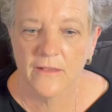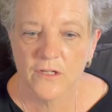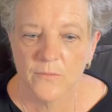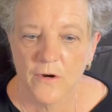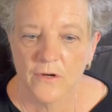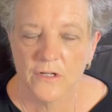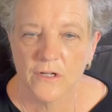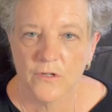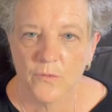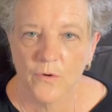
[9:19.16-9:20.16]
This person
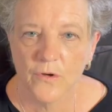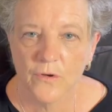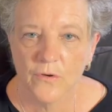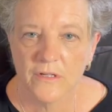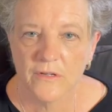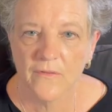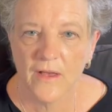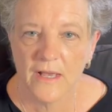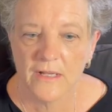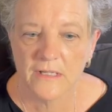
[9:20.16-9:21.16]
is one who has a
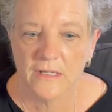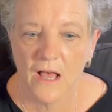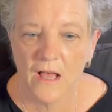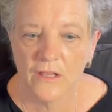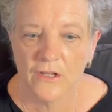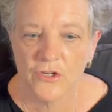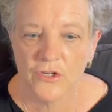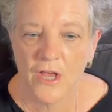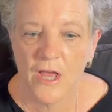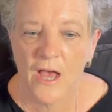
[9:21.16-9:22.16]
vast knowledge
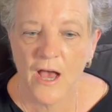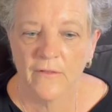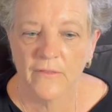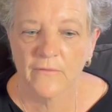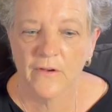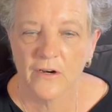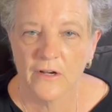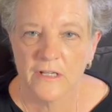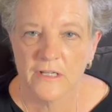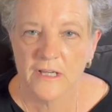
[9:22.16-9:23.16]
of the
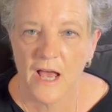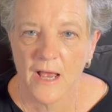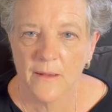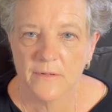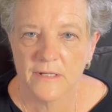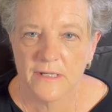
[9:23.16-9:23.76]
various types